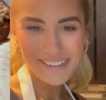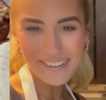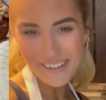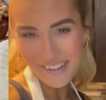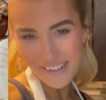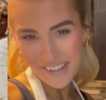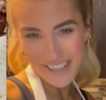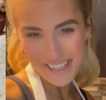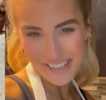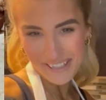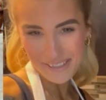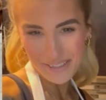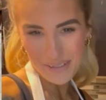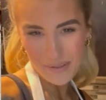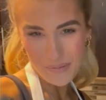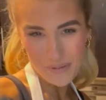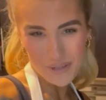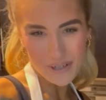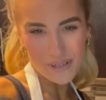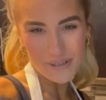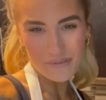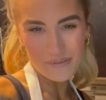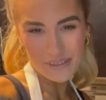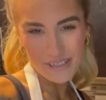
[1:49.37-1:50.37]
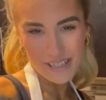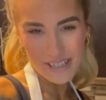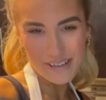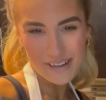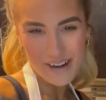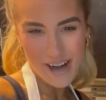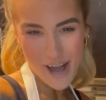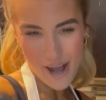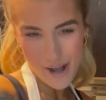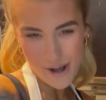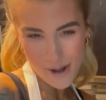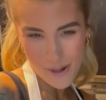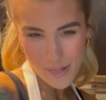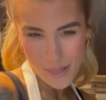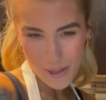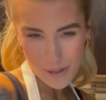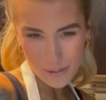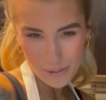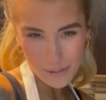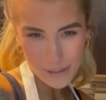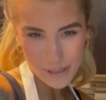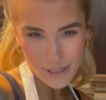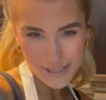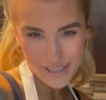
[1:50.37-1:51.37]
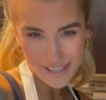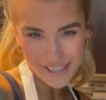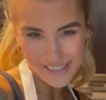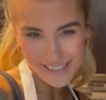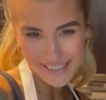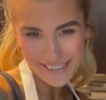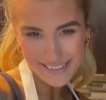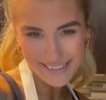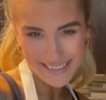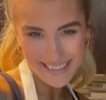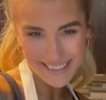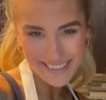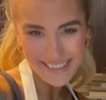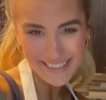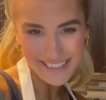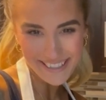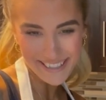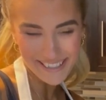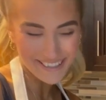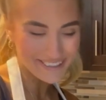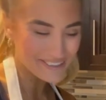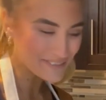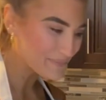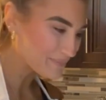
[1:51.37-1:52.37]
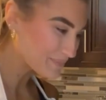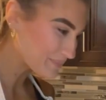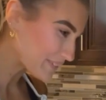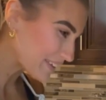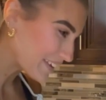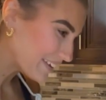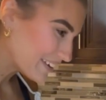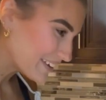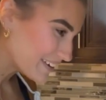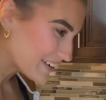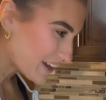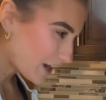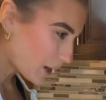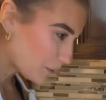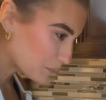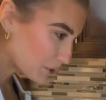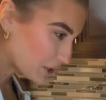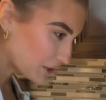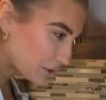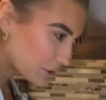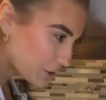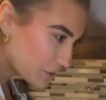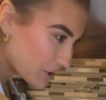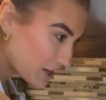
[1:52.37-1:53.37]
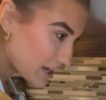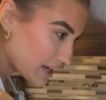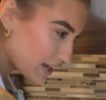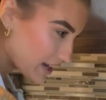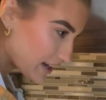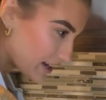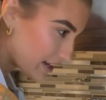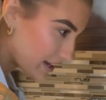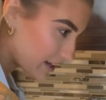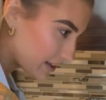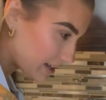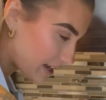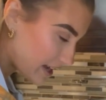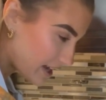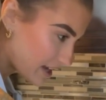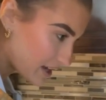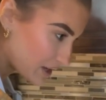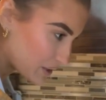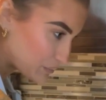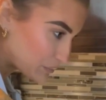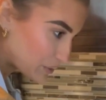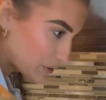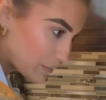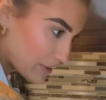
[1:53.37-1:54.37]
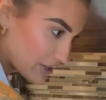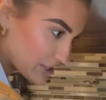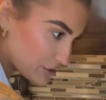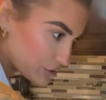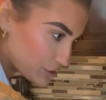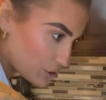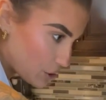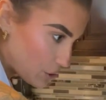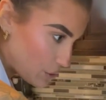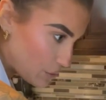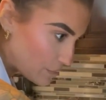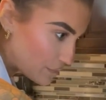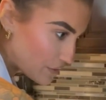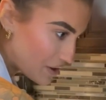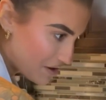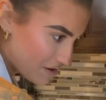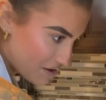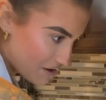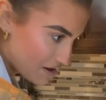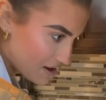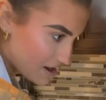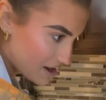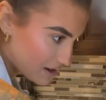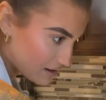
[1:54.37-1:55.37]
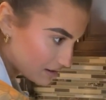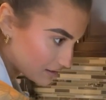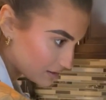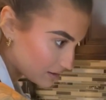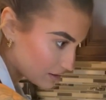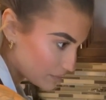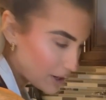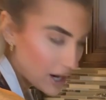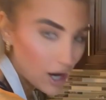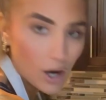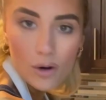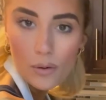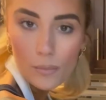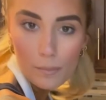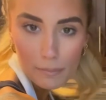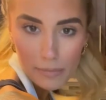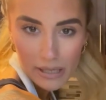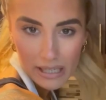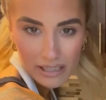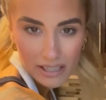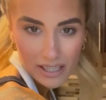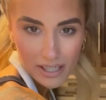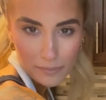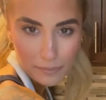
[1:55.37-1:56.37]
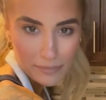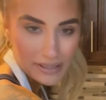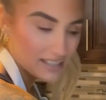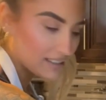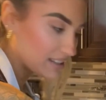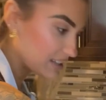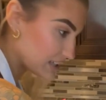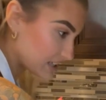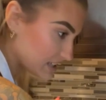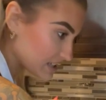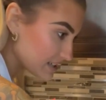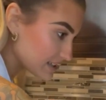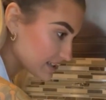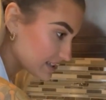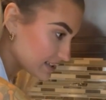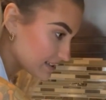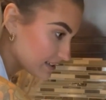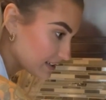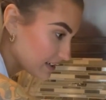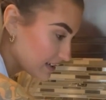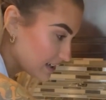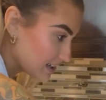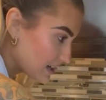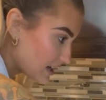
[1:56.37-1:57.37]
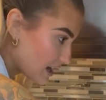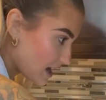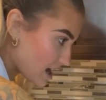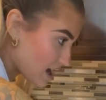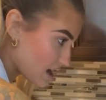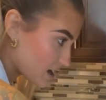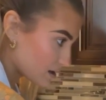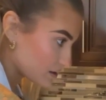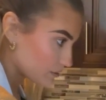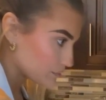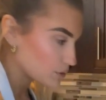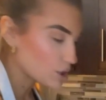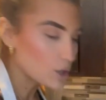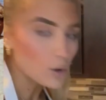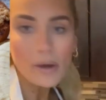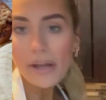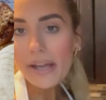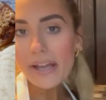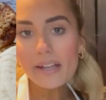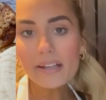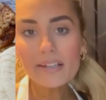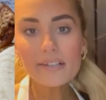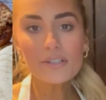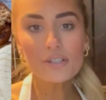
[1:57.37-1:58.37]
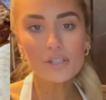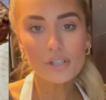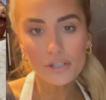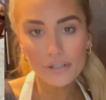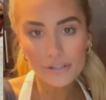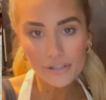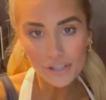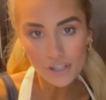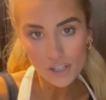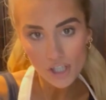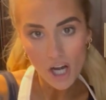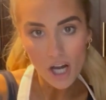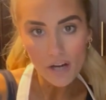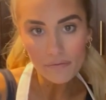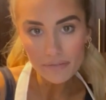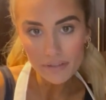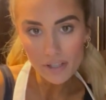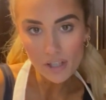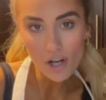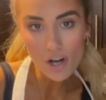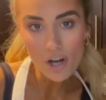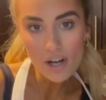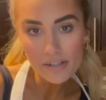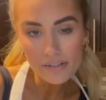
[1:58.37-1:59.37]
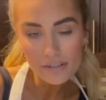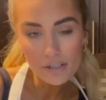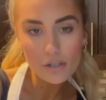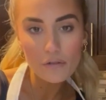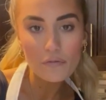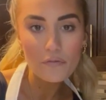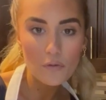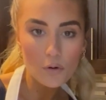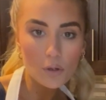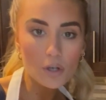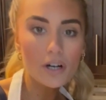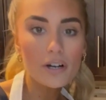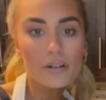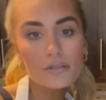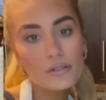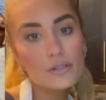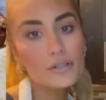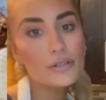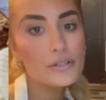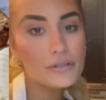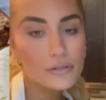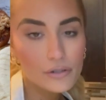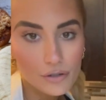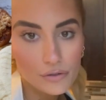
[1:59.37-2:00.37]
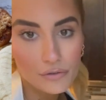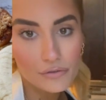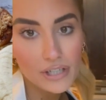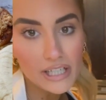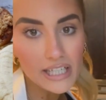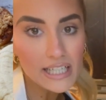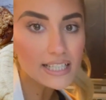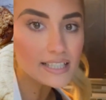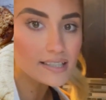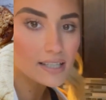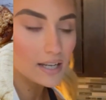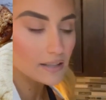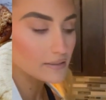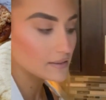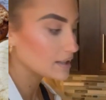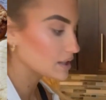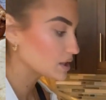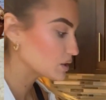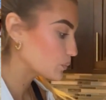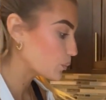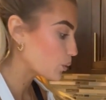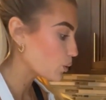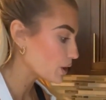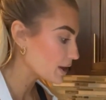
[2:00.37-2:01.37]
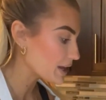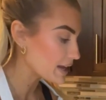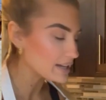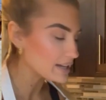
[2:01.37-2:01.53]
Okay, so we're over here at our little cooking station. I'm gonna go ahead and put my stove on about medium heat. Go ahead and turn your oven on to 400 degrees at this point